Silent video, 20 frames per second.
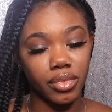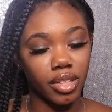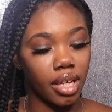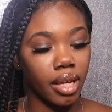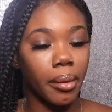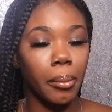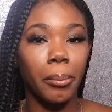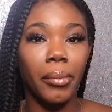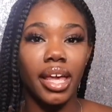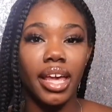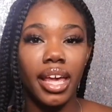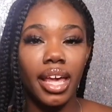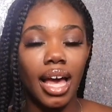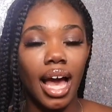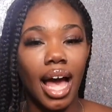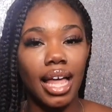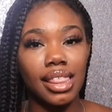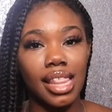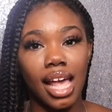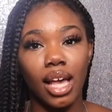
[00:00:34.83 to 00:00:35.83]
me,
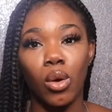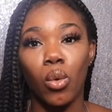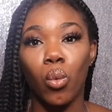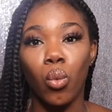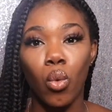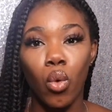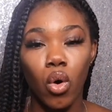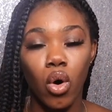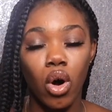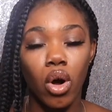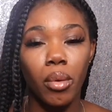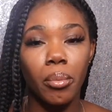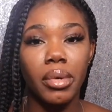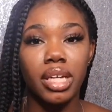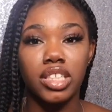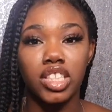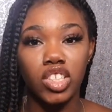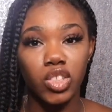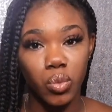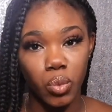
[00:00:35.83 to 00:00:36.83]
I like warm
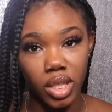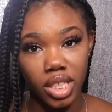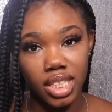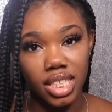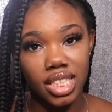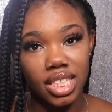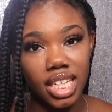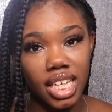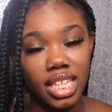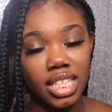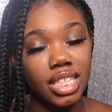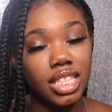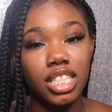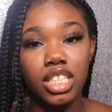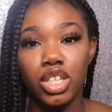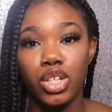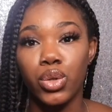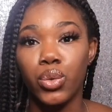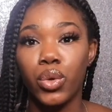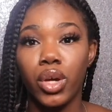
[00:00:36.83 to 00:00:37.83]
and sweet scents.
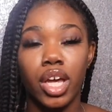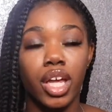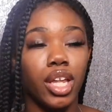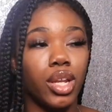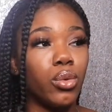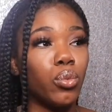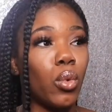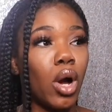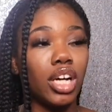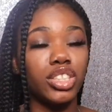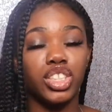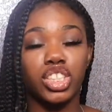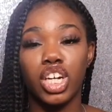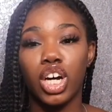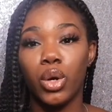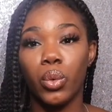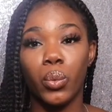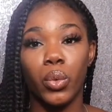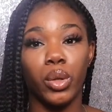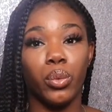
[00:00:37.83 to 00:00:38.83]
You can wash
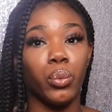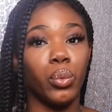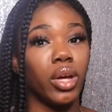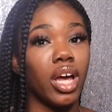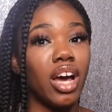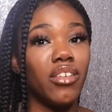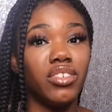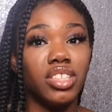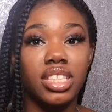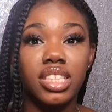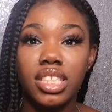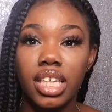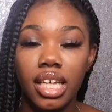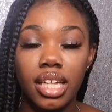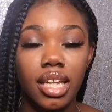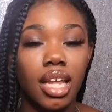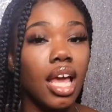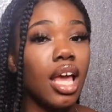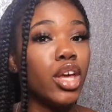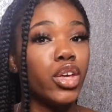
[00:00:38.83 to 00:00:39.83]
up with whatever scent
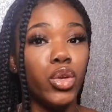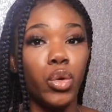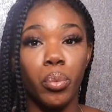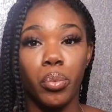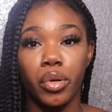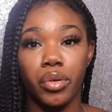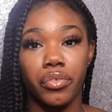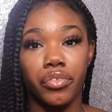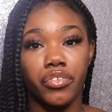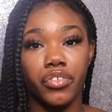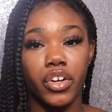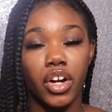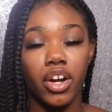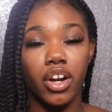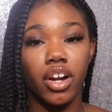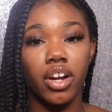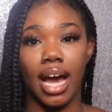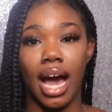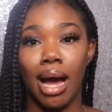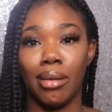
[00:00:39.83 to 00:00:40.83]
you
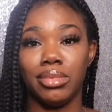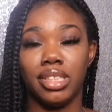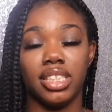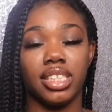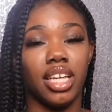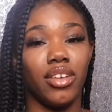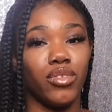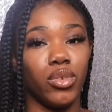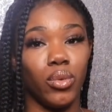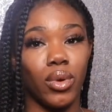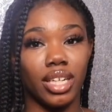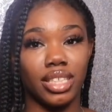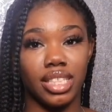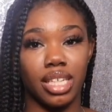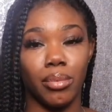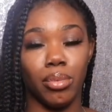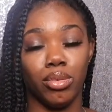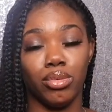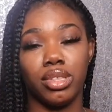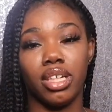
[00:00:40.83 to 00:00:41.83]
prefer. I'm just giving you
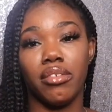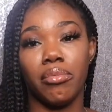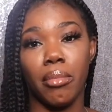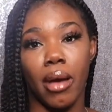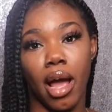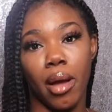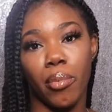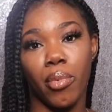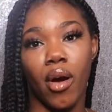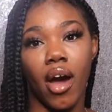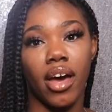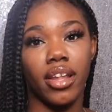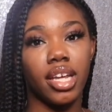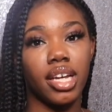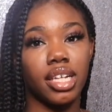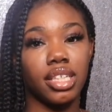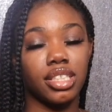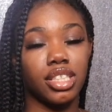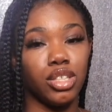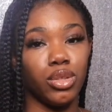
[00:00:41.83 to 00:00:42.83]
examples of my
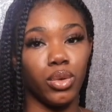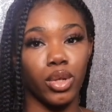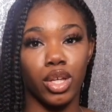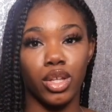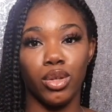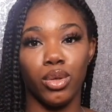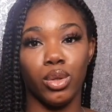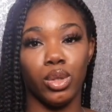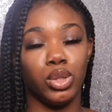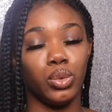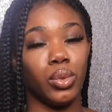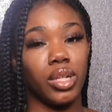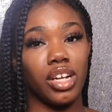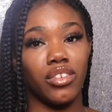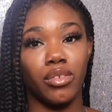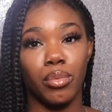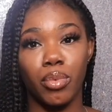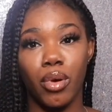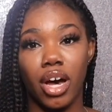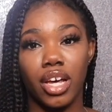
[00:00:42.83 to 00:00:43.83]
products. You can use
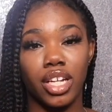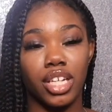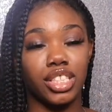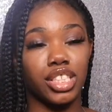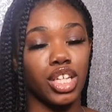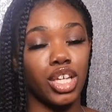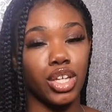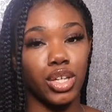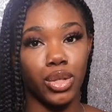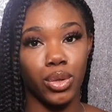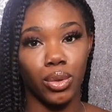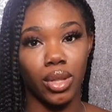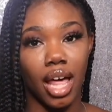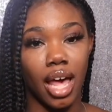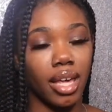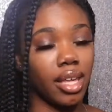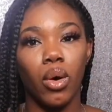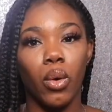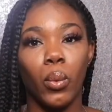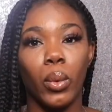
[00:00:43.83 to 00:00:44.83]
whatever products you
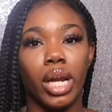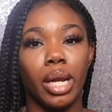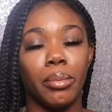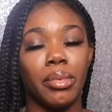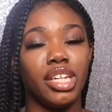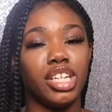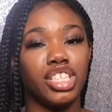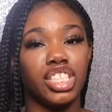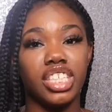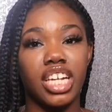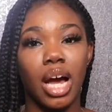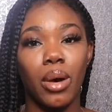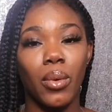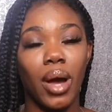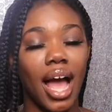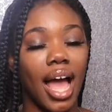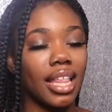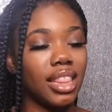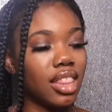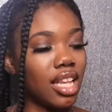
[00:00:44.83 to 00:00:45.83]
like. When I'm in the shower,
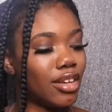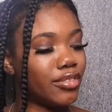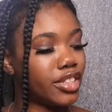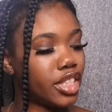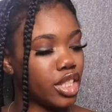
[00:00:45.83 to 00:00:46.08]
I love to